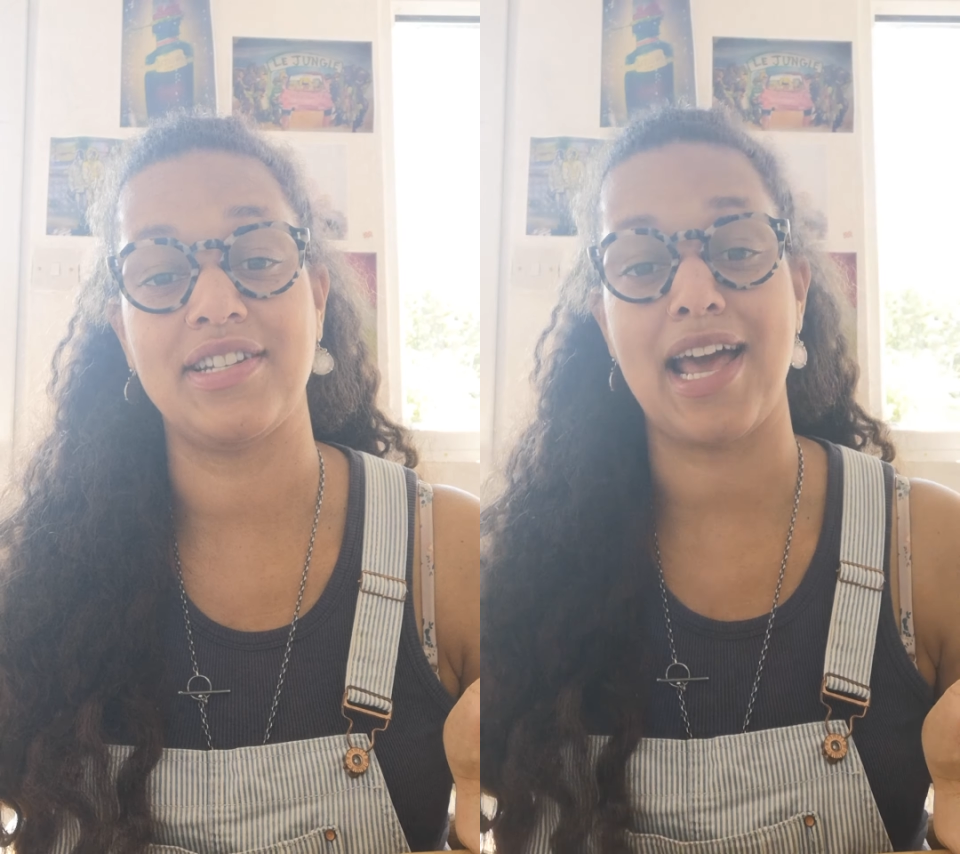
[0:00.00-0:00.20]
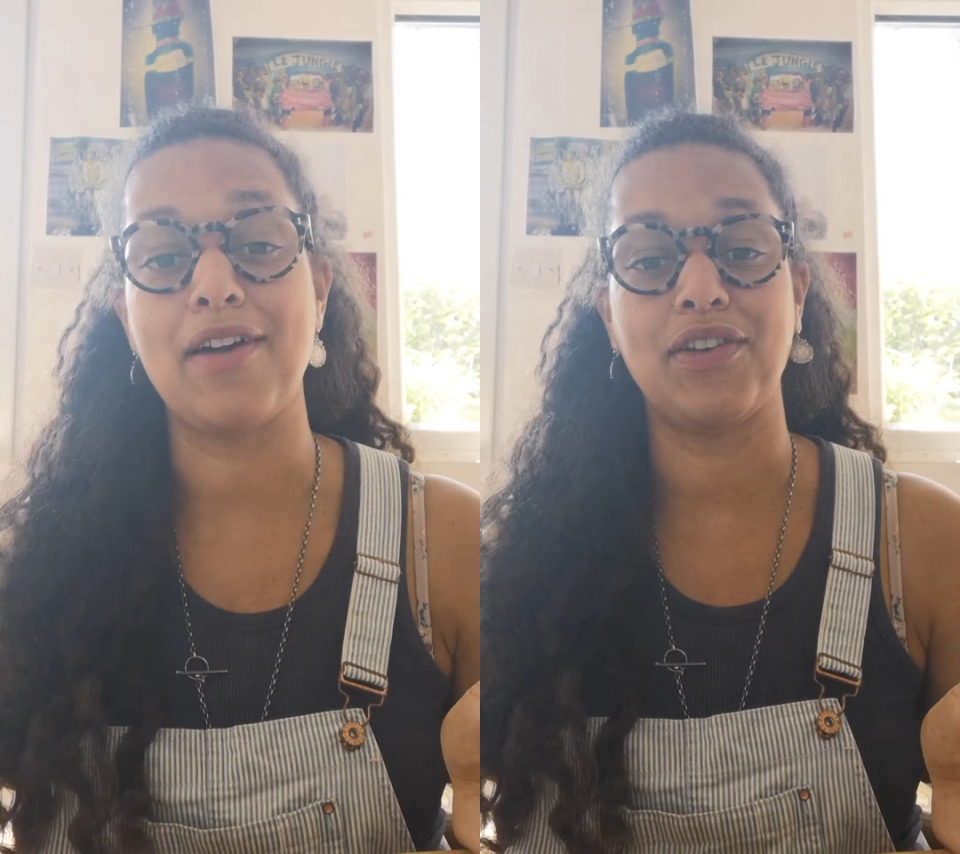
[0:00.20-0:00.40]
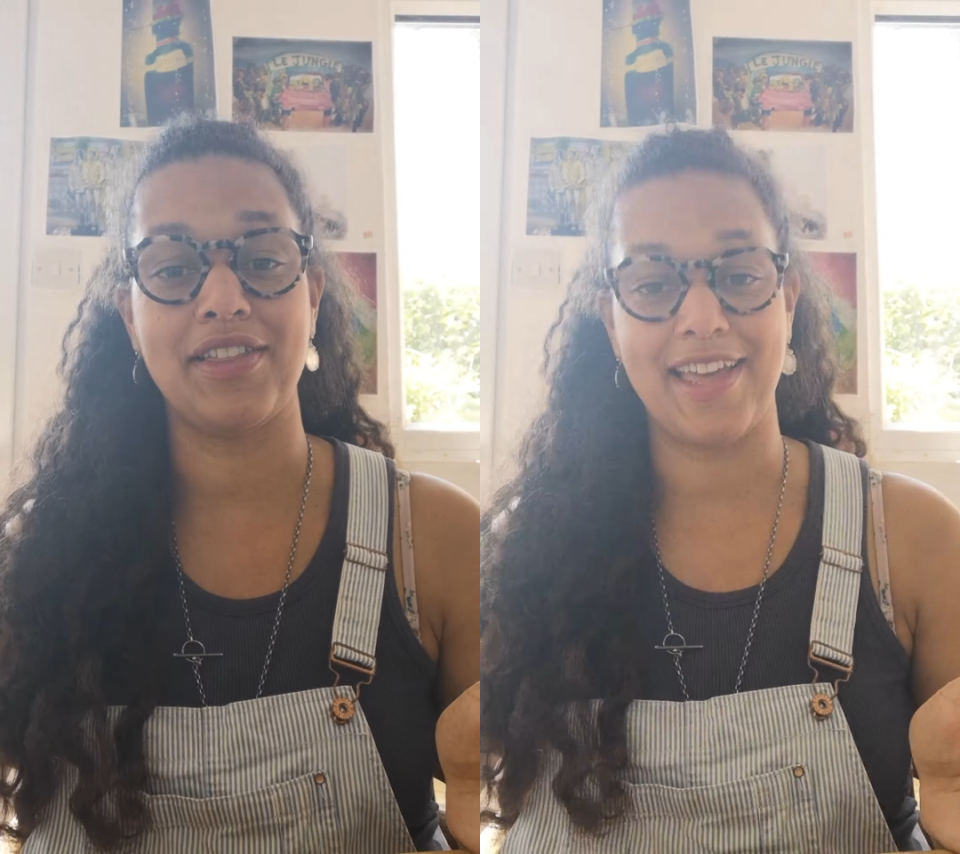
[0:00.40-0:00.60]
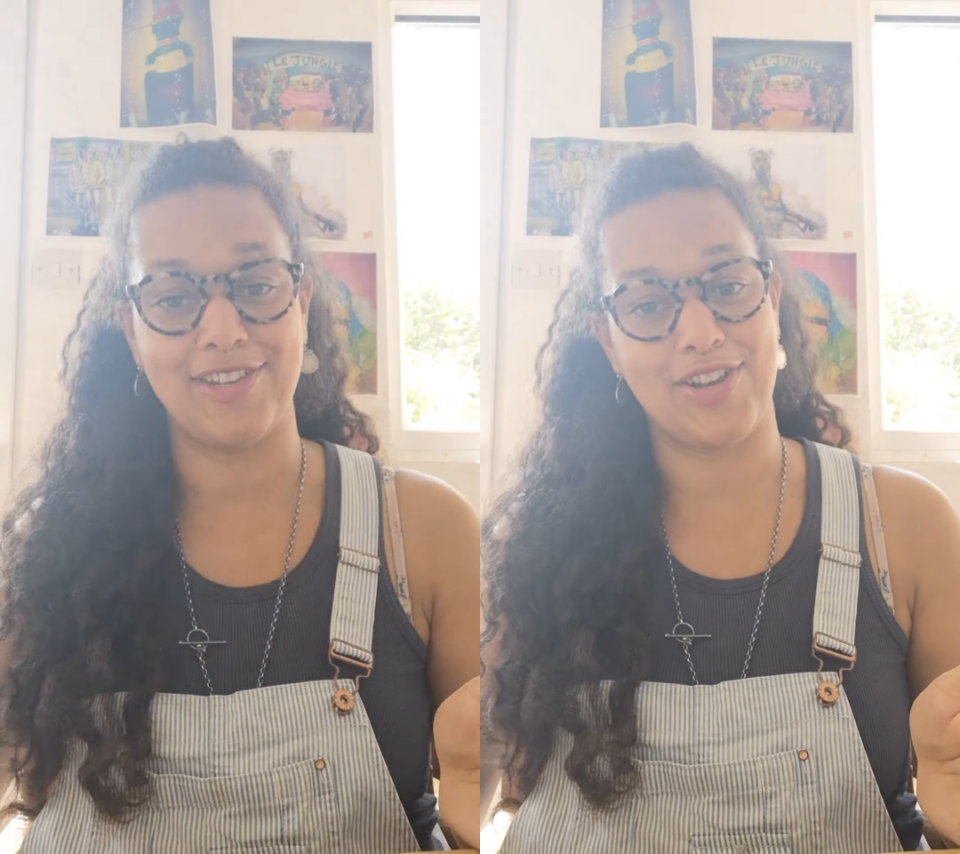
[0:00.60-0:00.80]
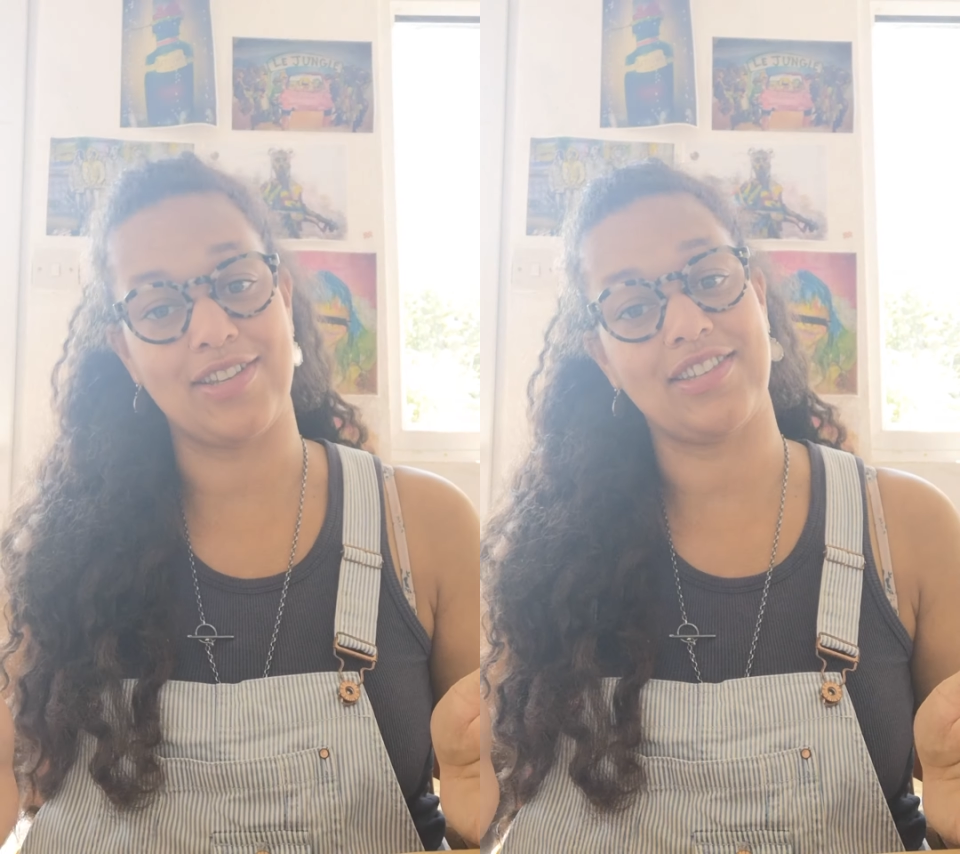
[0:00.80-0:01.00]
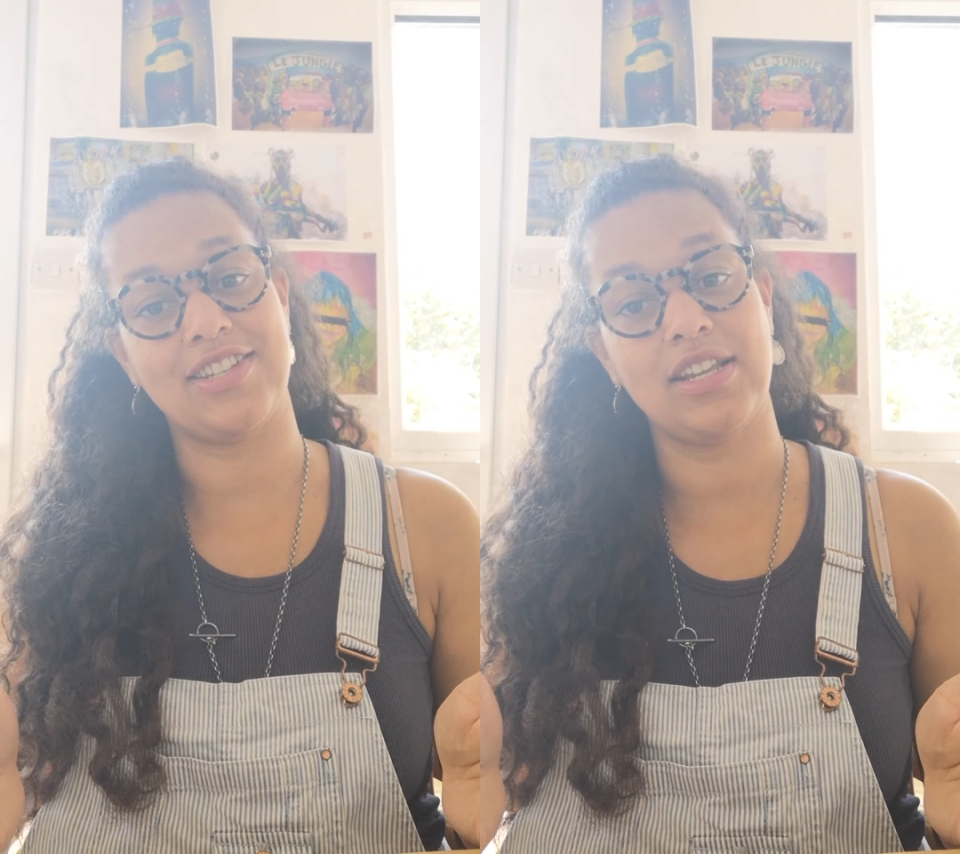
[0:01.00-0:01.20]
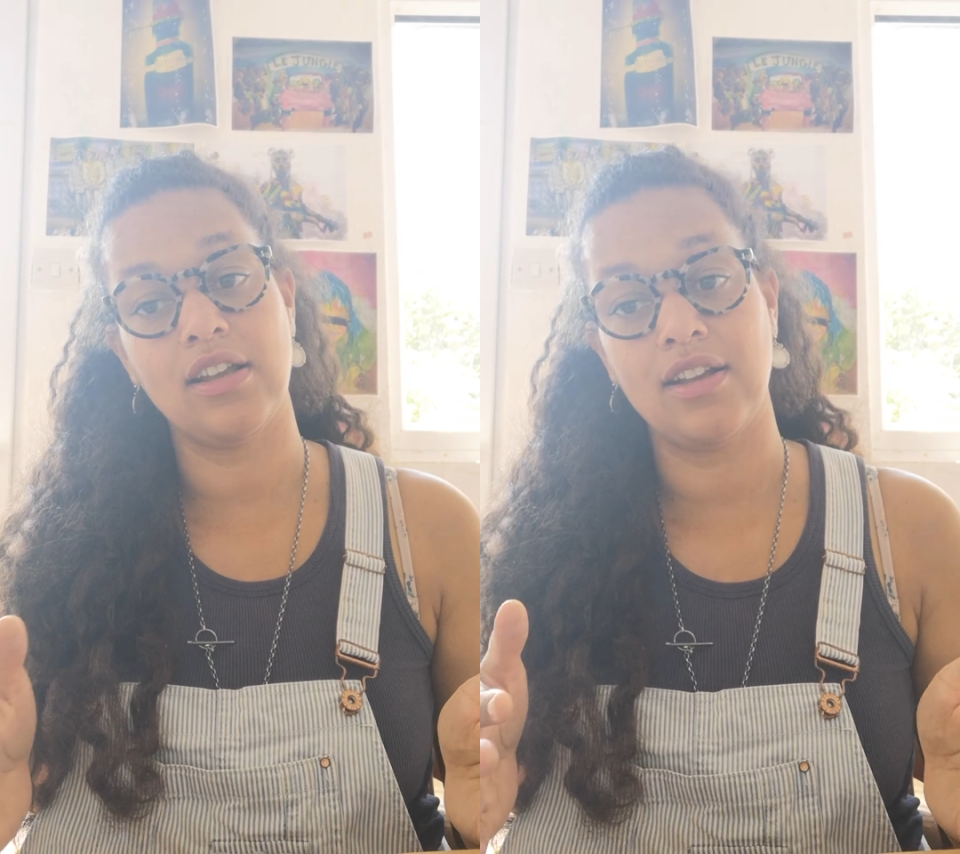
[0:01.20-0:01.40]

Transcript: endeavor than just